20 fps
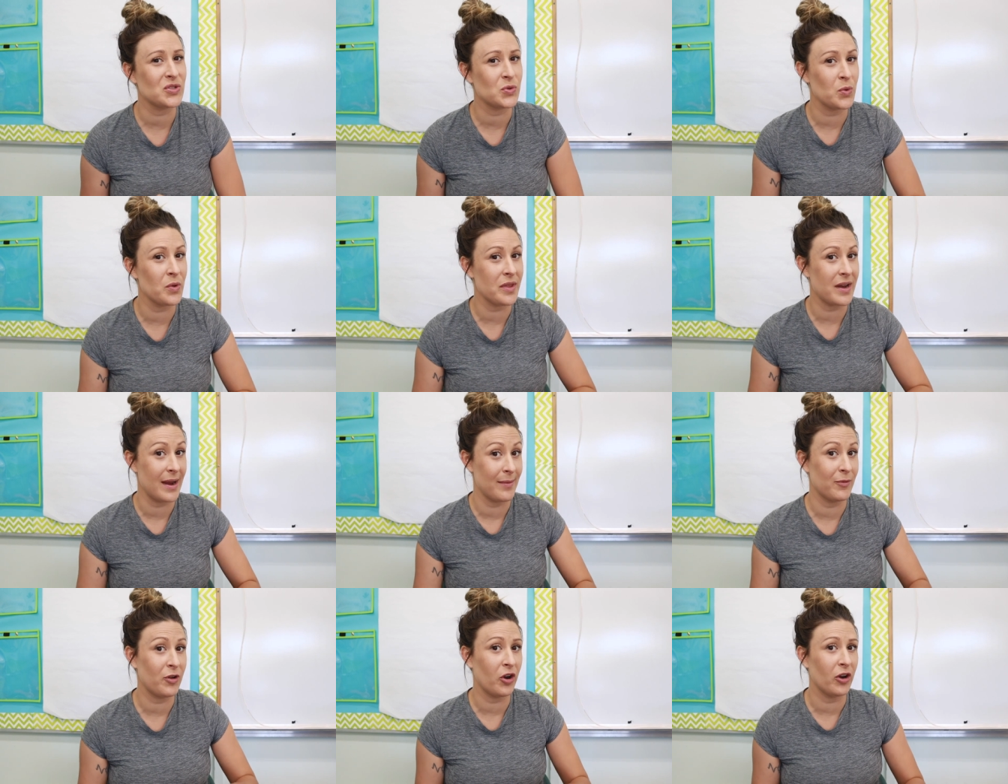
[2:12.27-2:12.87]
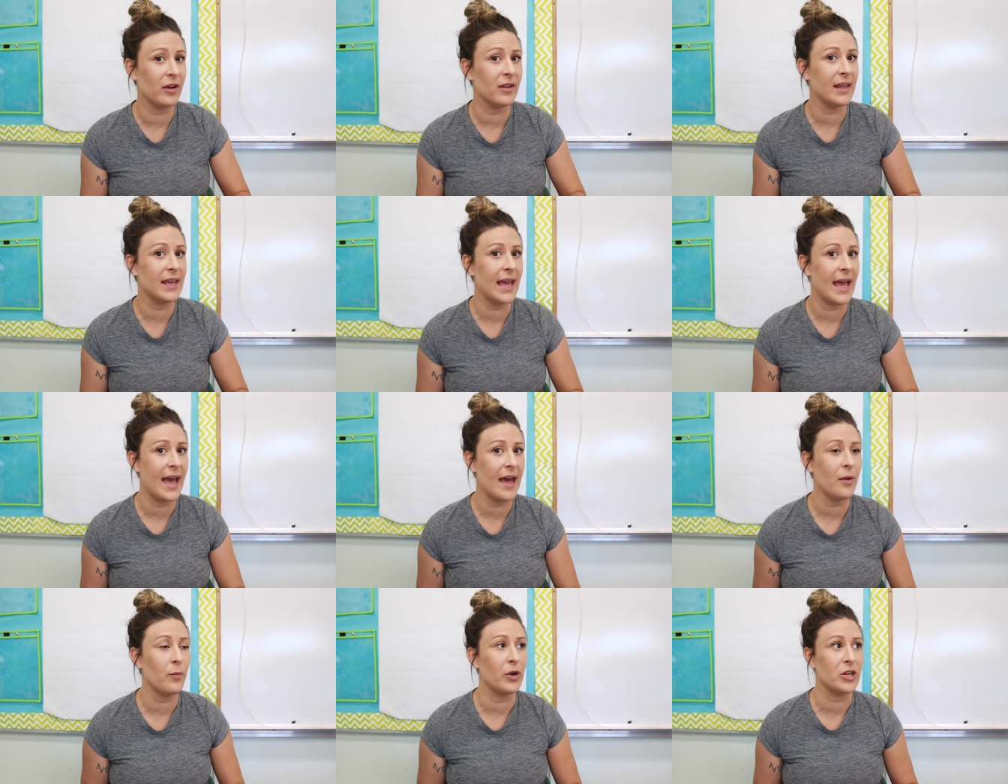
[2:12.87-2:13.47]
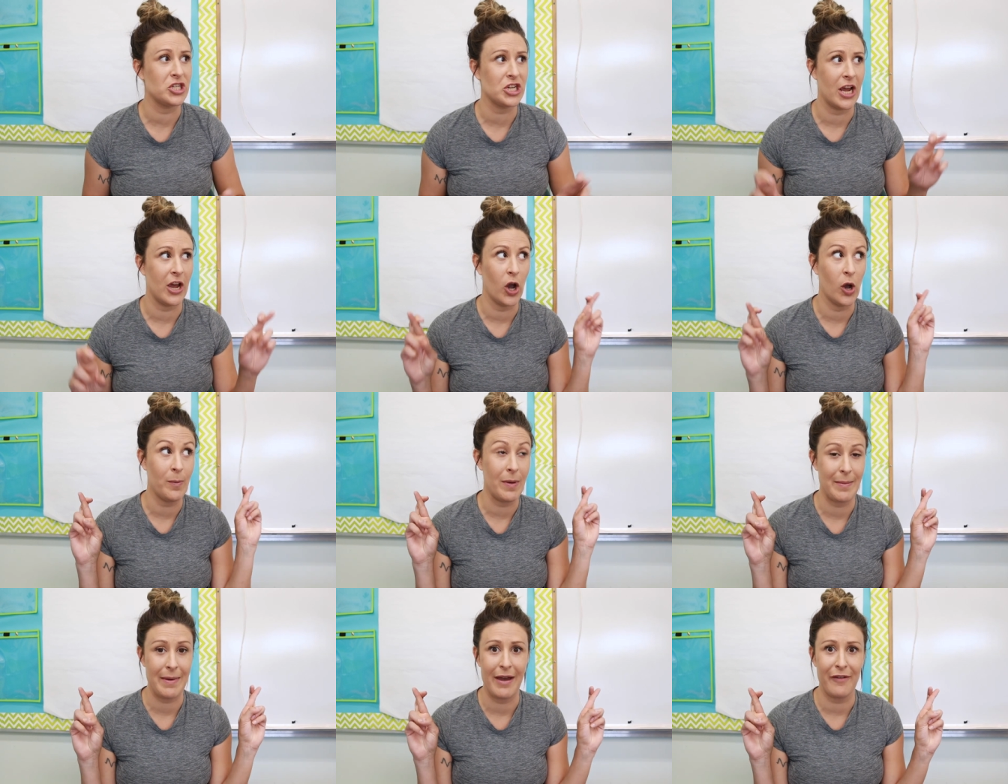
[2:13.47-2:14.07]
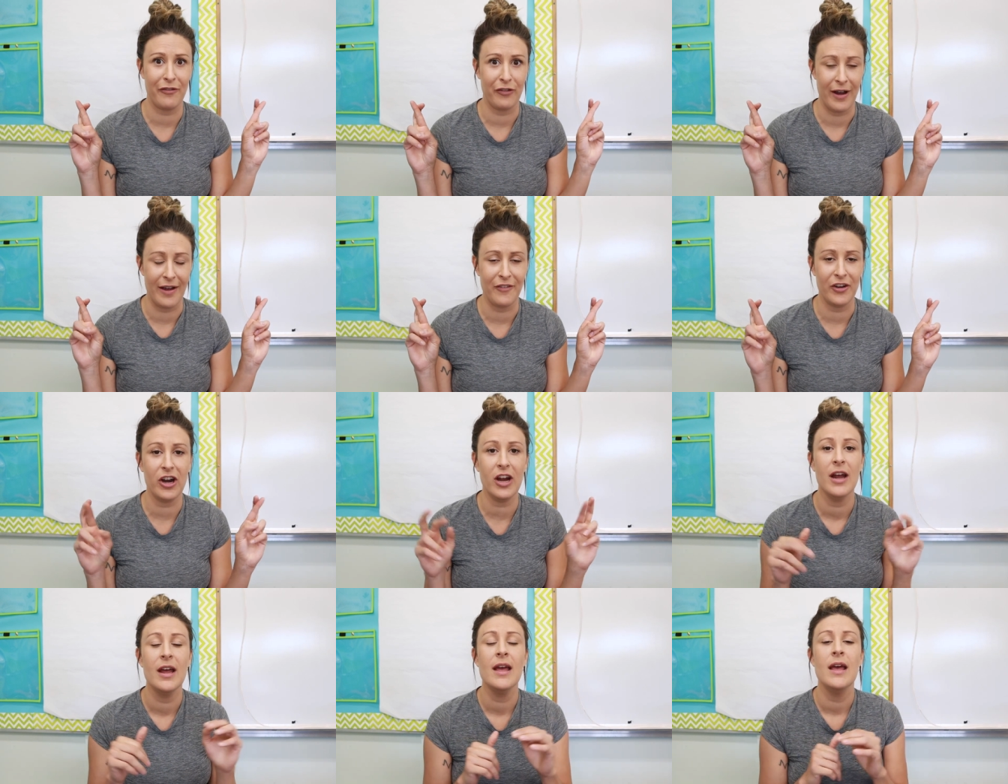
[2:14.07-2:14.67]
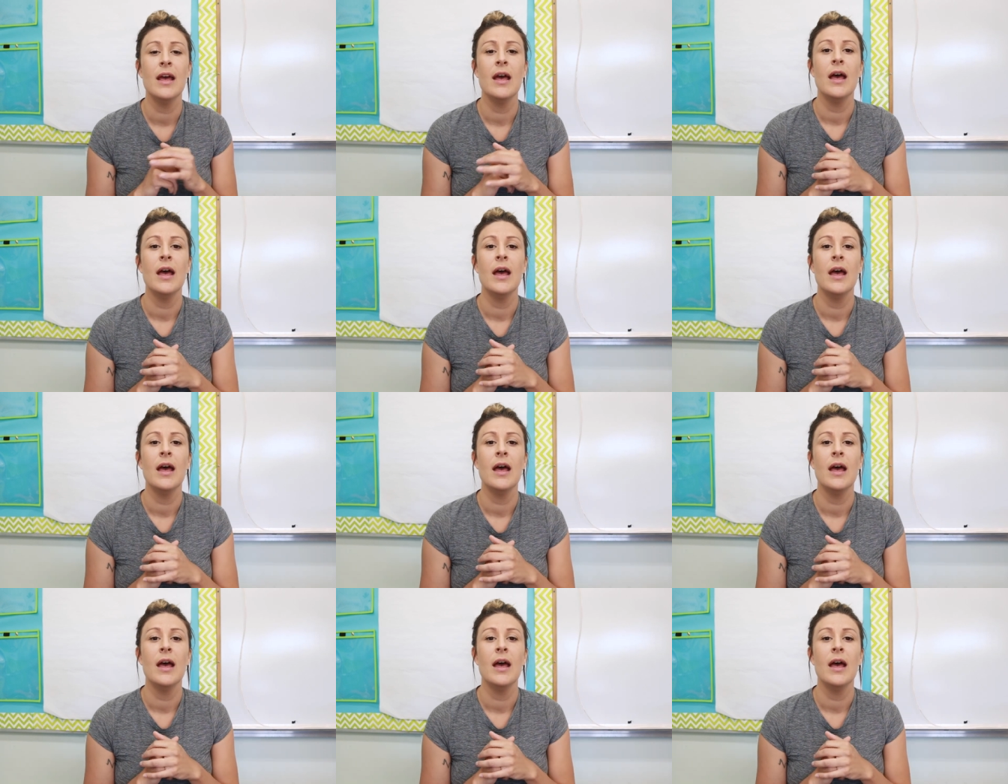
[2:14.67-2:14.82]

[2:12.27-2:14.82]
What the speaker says: school that I'm currently at, which I hope I'm at forever,